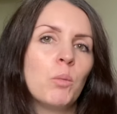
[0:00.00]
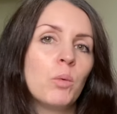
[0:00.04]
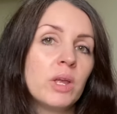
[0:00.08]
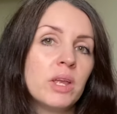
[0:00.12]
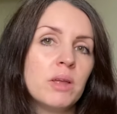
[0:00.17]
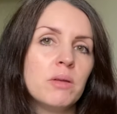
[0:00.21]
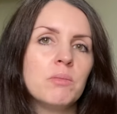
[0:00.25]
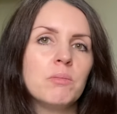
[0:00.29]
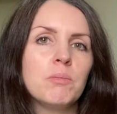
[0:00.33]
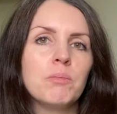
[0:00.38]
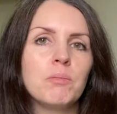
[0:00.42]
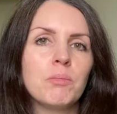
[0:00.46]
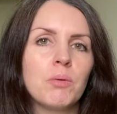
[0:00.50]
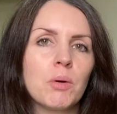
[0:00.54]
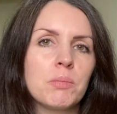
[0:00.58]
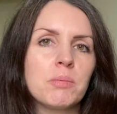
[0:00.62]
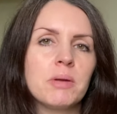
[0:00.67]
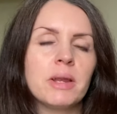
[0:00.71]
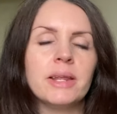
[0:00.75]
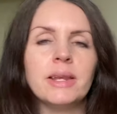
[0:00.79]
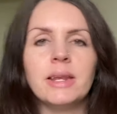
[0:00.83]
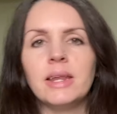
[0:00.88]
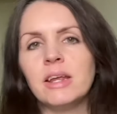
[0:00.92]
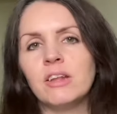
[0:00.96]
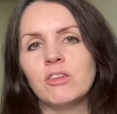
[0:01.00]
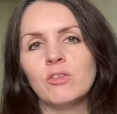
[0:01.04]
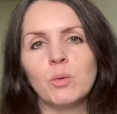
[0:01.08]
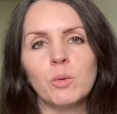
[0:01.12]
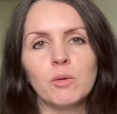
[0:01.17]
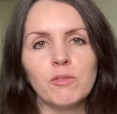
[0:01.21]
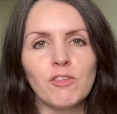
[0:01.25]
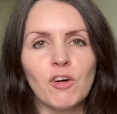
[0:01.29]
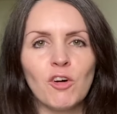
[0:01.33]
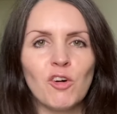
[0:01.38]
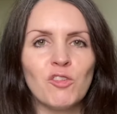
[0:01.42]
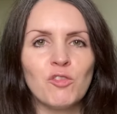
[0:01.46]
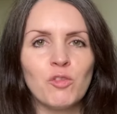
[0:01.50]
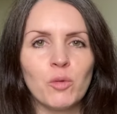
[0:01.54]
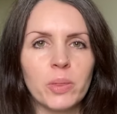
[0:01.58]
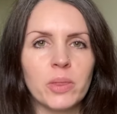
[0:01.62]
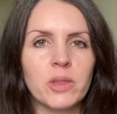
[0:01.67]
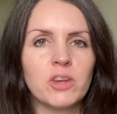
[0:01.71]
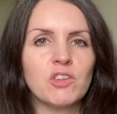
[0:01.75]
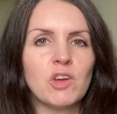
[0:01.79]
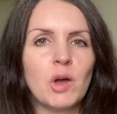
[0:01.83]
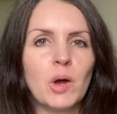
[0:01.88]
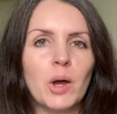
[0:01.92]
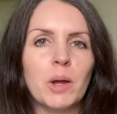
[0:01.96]
We probably need to evolve with
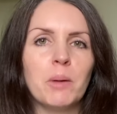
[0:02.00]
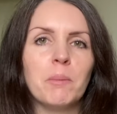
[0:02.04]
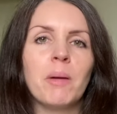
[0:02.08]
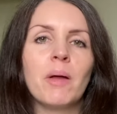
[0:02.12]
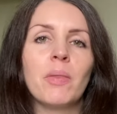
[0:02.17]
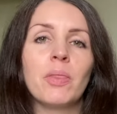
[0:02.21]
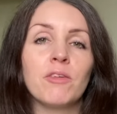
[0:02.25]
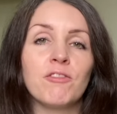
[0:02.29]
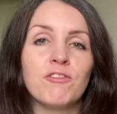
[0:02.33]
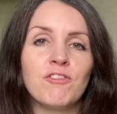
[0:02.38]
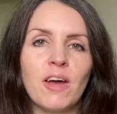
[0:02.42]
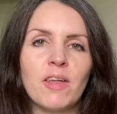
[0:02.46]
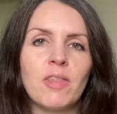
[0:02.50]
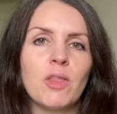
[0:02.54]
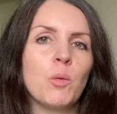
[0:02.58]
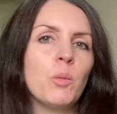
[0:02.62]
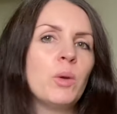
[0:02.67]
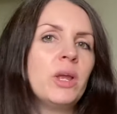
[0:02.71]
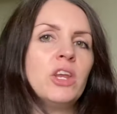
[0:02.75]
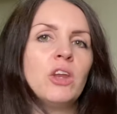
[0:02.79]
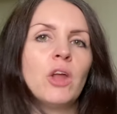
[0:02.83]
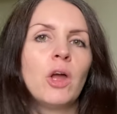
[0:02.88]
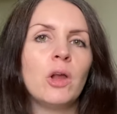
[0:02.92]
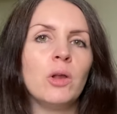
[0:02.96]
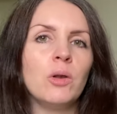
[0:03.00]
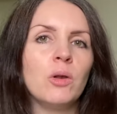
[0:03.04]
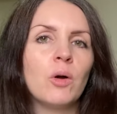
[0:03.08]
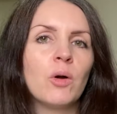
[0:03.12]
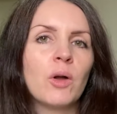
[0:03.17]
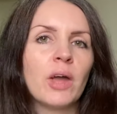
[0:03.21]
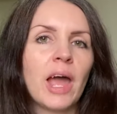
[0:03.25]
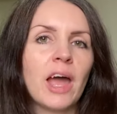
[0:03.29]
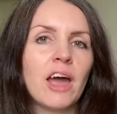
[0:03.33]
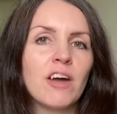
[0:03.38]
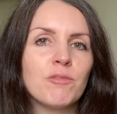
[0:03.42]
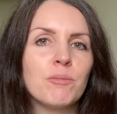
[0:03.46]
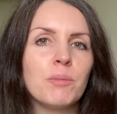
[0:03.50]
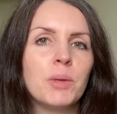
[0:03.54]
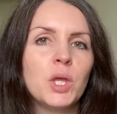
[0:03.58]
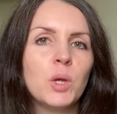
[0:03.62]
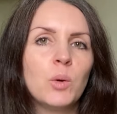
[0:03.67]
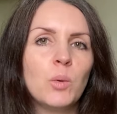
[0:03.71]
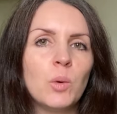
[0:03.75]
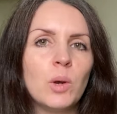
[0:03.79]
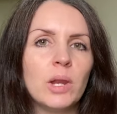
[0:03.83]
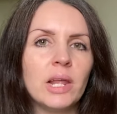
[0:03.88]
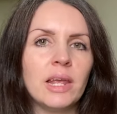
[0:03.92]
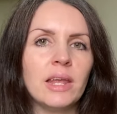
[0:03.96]
the time, and the fact that we no longer have
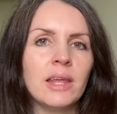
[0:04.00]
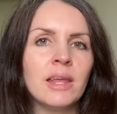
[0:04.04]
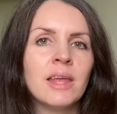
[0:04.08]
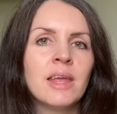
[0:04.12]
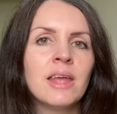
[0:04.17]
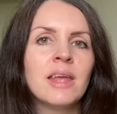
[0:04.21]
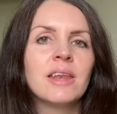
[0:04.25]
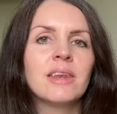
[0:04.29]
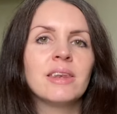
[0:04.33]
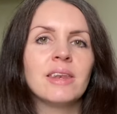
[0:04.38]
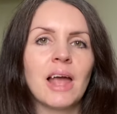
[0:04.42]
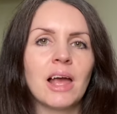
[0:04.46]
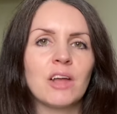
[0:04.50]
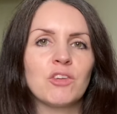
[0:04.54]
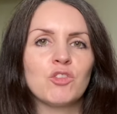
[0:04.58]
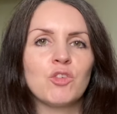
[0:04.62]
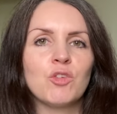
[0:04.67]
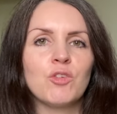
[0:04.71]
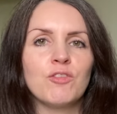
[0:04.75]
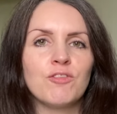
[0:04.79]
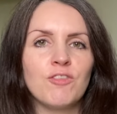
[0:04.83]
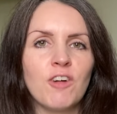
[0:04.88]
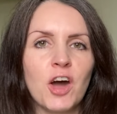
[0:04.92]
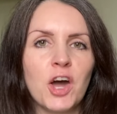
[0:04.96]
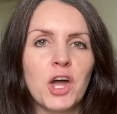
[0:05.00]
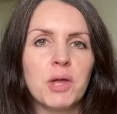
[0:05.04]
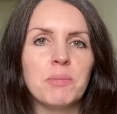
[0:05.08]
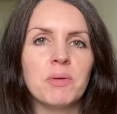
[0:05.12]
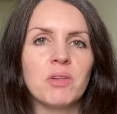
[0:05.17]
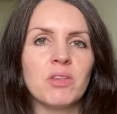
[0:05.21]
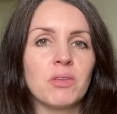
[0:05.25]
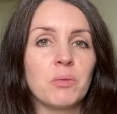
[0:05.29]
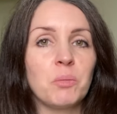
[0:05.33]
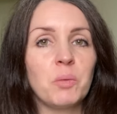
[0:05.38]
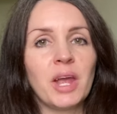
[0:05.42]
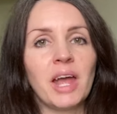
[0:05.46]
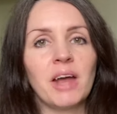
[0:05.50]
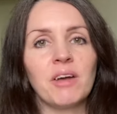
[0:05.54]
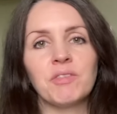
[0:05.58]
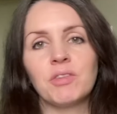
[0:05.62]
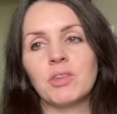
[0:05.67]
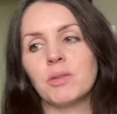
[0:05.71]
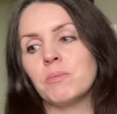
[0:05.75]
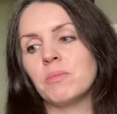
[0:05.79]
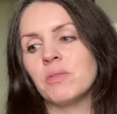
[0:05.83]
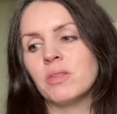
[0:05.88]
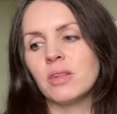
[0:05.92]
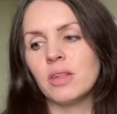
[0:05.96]
purely natural fibres and we have
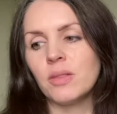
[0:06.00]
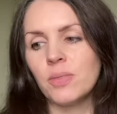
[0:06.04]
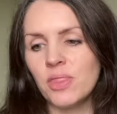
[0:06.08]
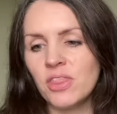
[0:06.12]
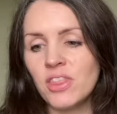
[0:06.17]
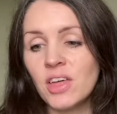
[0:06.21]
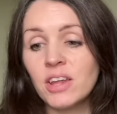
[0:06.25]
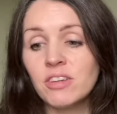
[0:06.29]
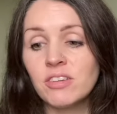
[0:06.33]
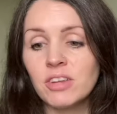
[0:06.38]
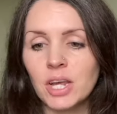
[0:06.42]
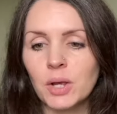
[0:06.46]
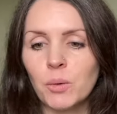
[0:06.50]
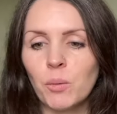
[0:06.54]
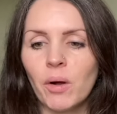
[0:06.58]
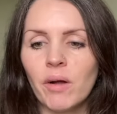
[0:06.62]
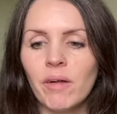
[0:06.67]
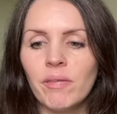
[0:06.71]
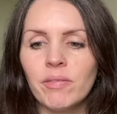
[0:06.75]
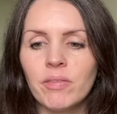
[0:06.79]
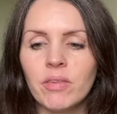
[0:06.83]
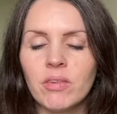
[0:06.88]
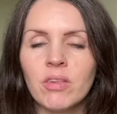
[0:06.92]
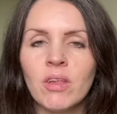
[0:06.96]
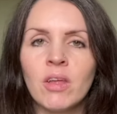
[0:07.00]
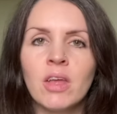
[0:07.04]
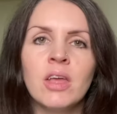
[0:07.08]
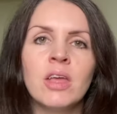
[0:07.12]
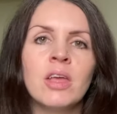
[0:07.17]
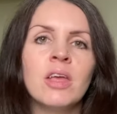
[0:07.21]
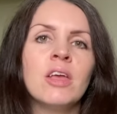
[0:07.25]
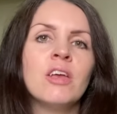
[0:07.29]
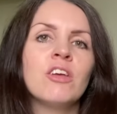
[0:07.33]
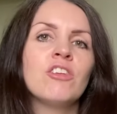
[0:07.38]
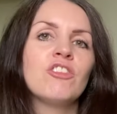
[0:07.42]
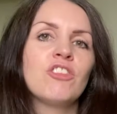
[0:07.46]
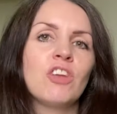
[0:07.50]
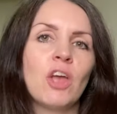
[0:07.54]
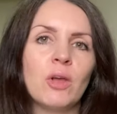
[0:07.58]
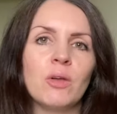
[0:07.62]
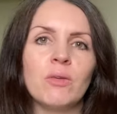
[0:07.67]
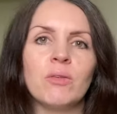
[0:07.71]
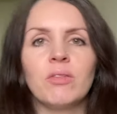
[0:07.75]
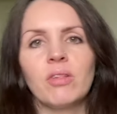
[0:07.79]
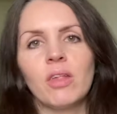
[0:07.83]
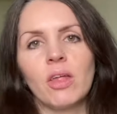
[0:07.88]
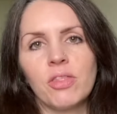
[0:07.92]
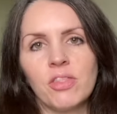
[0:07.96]
some synthetic ones
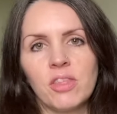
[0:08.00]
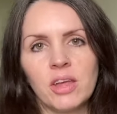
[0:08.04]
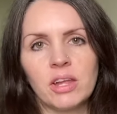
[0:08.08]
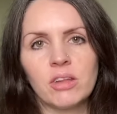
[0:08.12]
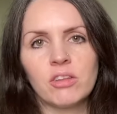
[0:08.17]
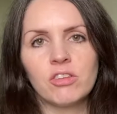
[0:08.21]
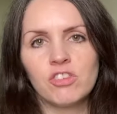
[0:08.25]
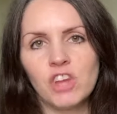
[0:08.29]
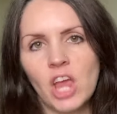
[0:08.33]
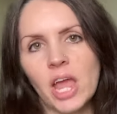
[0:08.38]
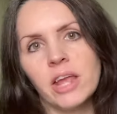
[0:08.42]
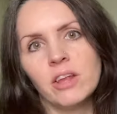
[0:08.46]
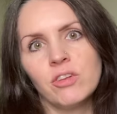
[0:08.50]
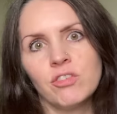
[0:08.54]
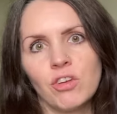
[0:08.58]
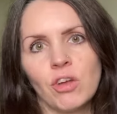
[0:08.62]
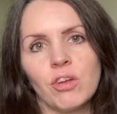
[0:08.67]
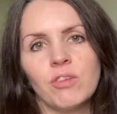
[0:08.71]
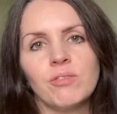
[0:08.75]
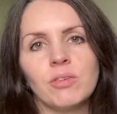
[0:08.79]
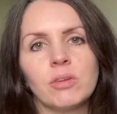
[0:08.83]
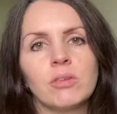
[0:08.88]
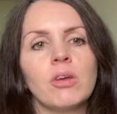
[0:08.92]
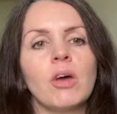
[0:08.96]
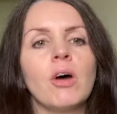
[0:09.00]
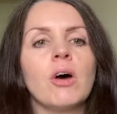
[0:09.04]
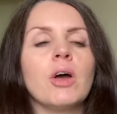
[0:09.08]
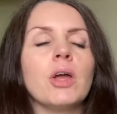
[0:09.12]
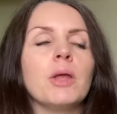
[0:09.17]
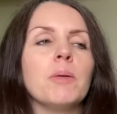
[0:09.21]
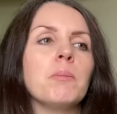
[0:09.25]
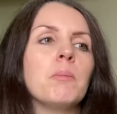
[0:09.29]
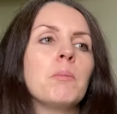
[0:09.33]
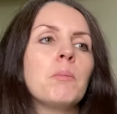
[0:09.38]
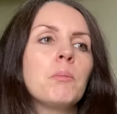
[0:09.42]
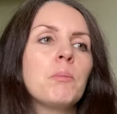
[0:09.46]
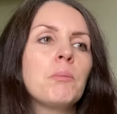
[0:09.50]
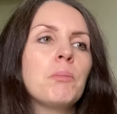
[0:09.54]
shows that things change over time.